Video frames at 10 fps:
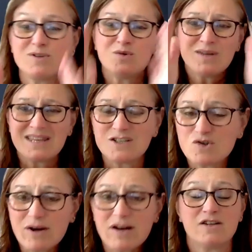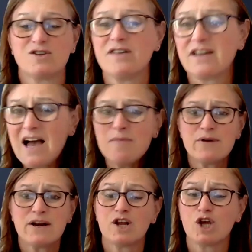you've been doing things straight on. So you're like,
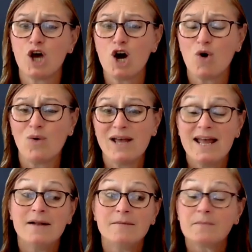I'm ready to go.